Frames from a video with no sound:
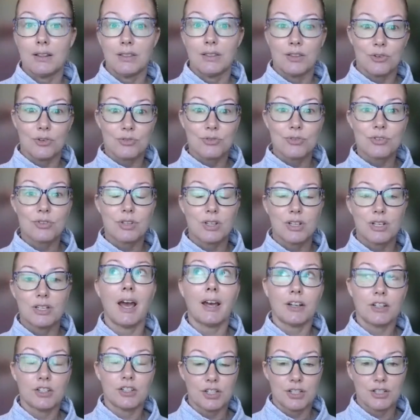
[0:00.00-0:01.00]
those are the
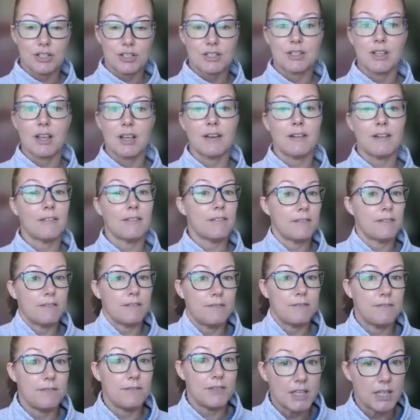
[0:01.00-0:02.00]
actions that
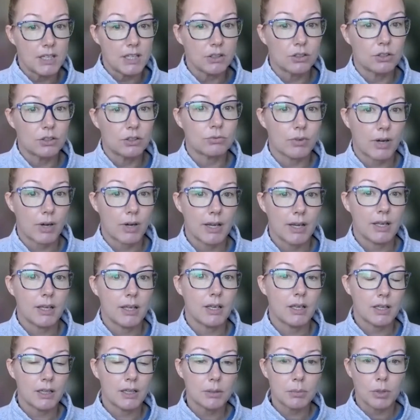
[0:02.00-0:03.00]
feel right
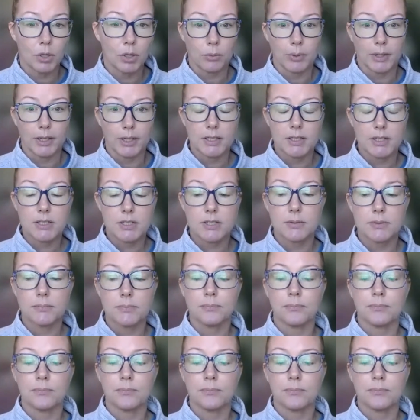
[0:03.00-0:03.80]
in the moment